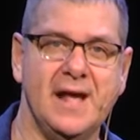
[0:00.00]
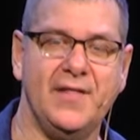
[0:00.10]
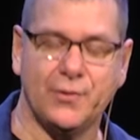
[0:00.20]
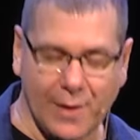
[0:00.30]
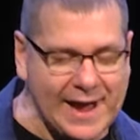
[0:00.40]

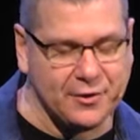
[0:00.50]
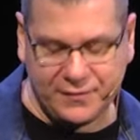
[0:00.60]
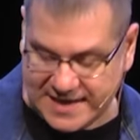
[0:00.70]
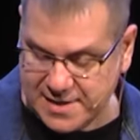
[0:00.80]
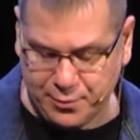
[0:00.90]
The writer of
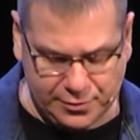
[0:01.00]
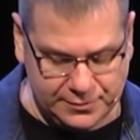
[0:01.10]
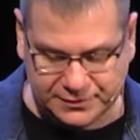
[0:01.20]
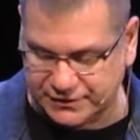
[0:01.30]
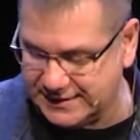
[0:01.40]

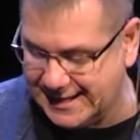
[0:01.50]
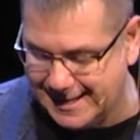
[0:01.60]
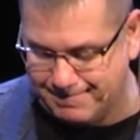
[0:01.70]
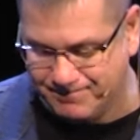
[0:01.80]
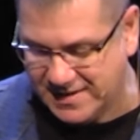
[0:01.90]
Hebrews
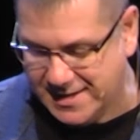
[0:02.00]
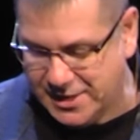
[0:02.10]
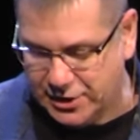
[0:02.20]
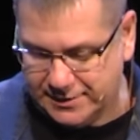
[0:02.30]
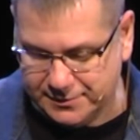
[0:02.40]

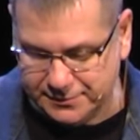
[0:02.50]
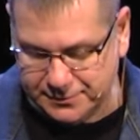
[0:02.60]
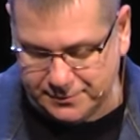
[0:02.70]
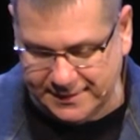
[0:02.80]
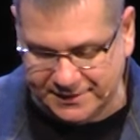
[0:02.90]

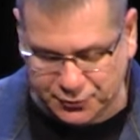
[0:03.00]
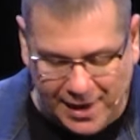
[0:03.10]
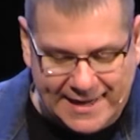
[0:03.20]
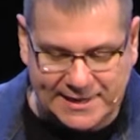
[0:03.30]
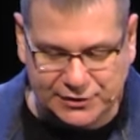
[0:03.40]
is
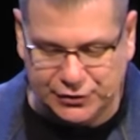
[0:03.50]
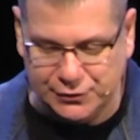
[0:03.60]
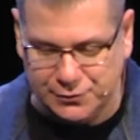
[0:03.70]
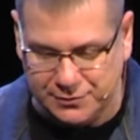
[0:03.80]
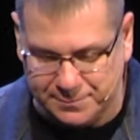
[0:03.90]
writing
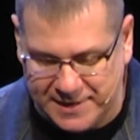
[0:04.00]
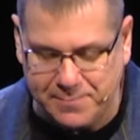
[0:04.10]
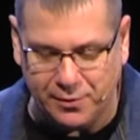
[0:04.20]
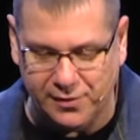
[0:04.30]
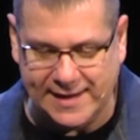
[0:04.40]
to
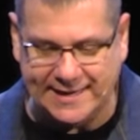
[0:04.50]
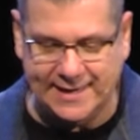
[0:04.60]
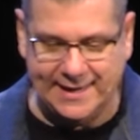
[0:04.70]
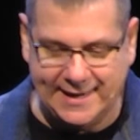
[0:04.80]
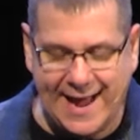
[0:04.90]
people, and
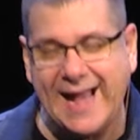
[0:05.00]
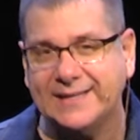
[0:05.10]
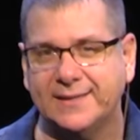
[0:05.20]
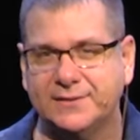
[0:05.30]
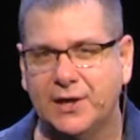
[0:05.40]
he
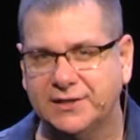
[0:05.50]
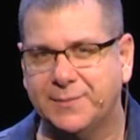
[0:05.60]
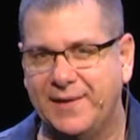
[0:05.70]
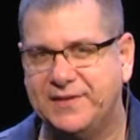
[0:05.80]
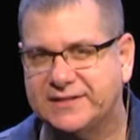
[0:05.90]
talks
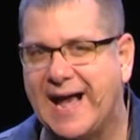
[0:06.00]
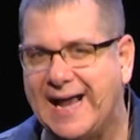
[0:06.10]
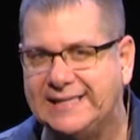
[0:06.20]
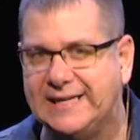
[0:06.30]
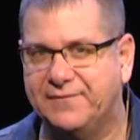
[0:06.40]
about this
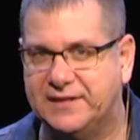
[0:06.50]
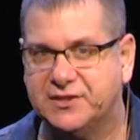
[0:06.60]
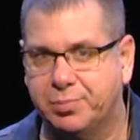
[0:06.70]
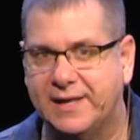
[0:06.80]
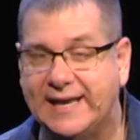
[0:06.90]
idea of
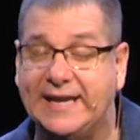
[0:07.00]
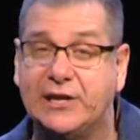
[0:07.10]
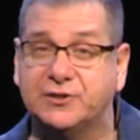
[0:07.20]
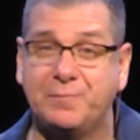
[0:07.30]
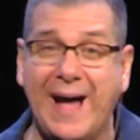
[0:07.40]
discipline, and he
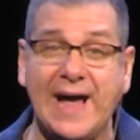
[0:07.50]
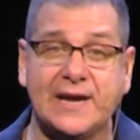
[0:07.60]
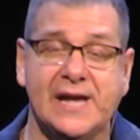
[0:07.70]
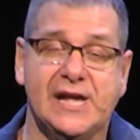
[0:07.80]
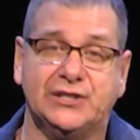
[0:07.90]
goes back
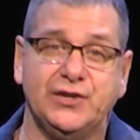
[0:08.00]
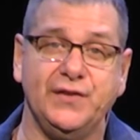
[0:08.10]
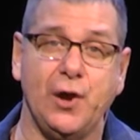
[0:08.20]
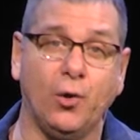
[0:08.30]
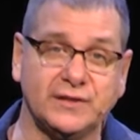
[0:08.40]
to
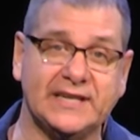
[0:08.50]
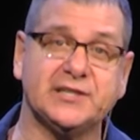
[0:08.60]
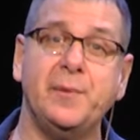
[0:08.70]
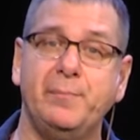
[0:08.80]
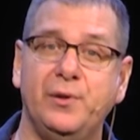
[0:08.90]
the Old
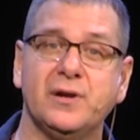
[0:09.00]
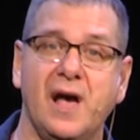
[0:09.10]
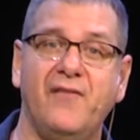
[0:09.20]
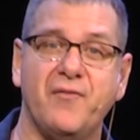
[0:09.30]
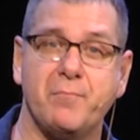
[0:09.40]
Testament book
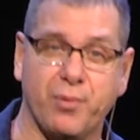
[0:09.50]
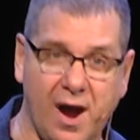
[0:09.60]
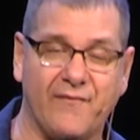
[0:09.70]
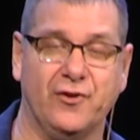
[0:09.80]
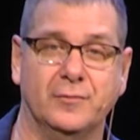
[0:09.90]
of
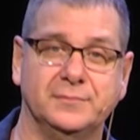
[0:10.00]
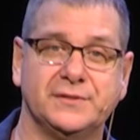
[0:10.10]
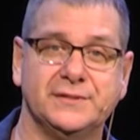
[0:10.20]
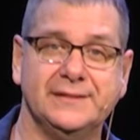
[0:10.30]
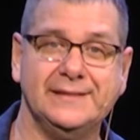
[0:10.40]

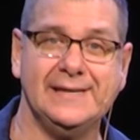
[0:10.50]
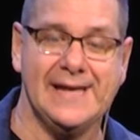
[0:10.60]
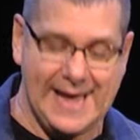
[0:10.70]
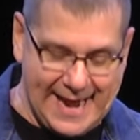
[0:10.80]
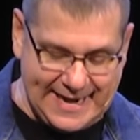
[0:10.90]
Proverbs.
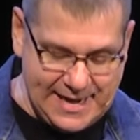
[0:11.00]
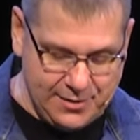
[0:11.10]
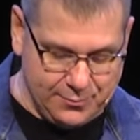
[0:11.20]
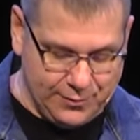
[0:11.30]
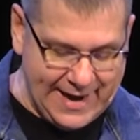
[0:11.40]
And he
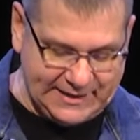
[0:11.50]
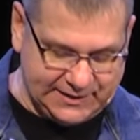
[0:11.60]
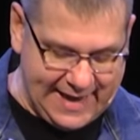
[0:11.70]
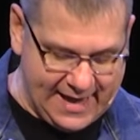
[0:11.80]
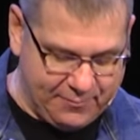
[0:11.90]
writes
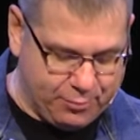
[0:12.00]
out of